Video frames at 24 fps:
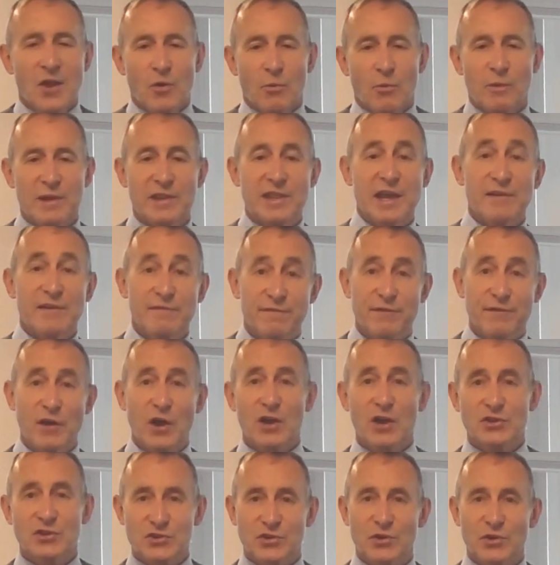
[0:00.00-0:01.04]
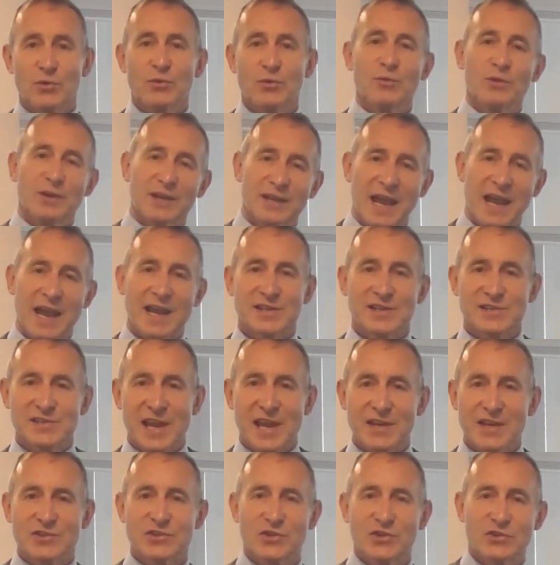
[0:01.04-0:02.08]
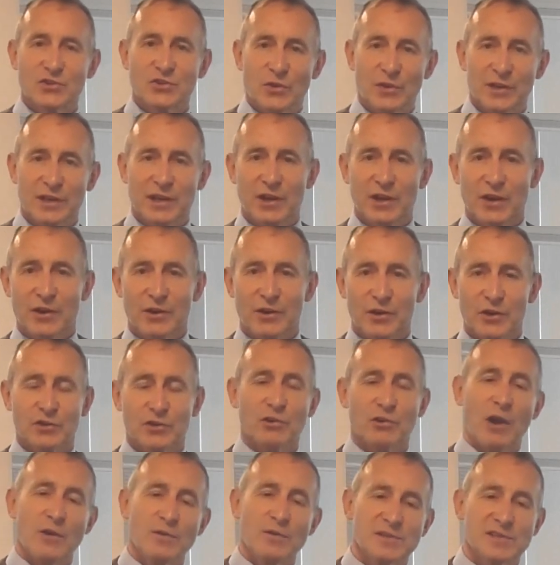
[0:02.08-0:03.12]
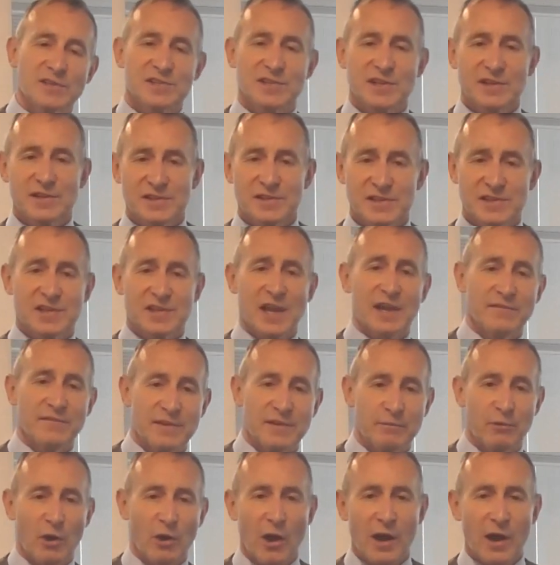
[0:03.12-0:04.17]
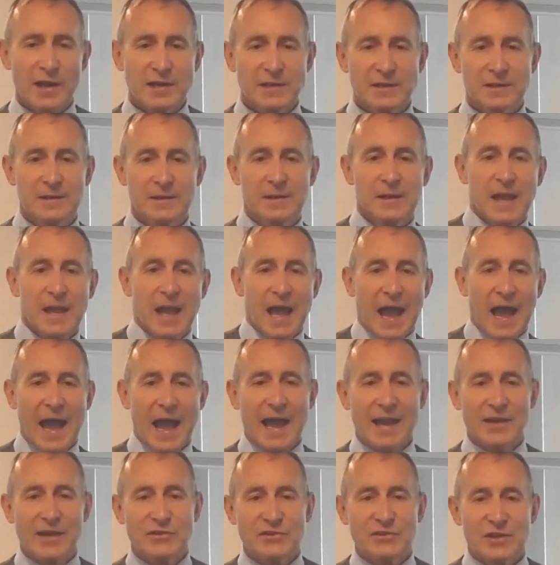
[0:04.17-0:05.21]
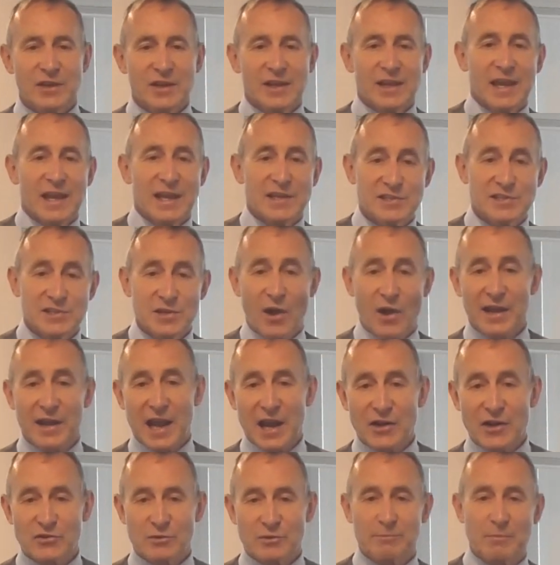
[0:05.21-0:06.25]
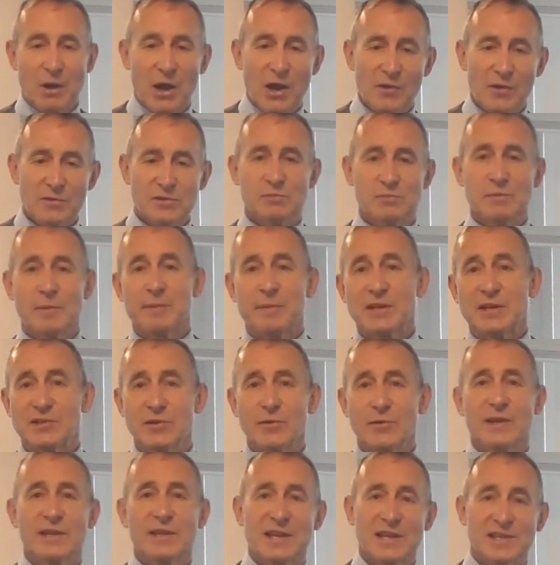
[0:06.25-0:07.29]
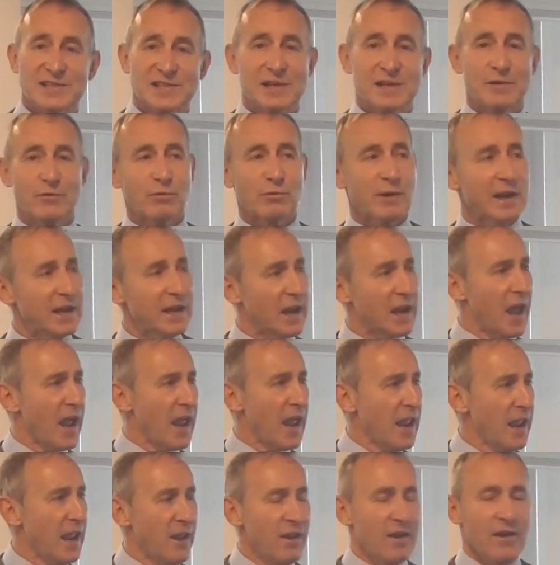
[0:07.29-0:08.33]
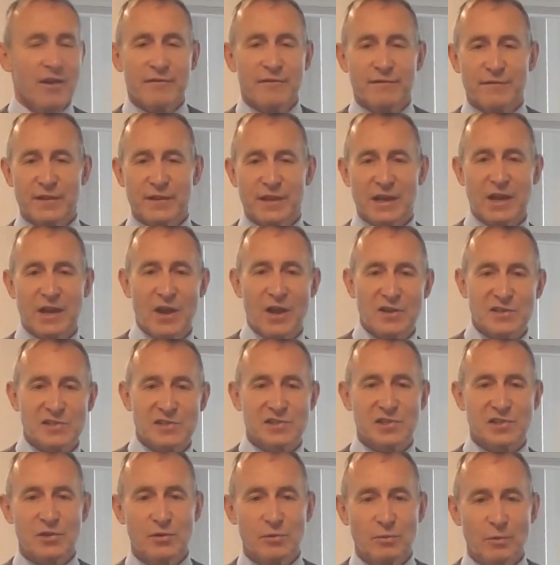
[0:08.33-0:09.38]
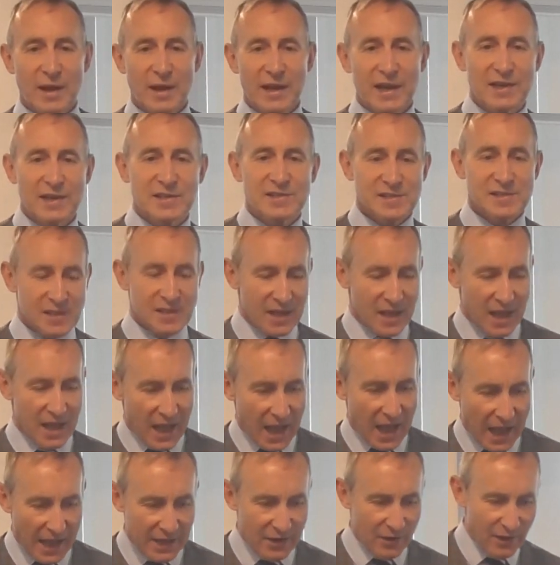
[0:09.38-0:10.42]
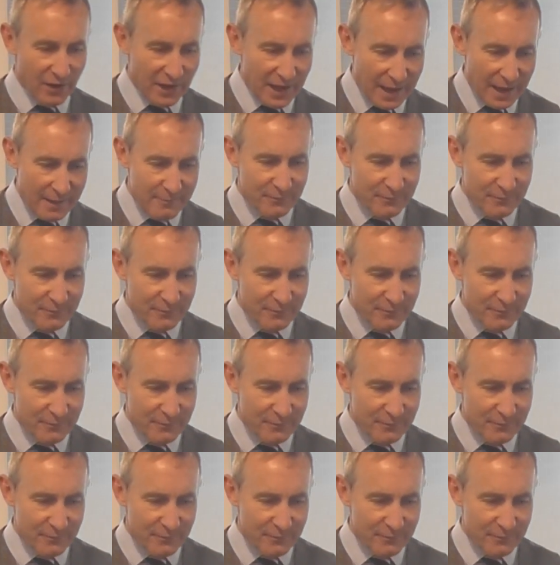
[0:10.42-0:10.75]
with a virtual Land's End to John O'Groats safety ride, and it's 900 miles. We've been doing this in relay for the last 2 weeks, and I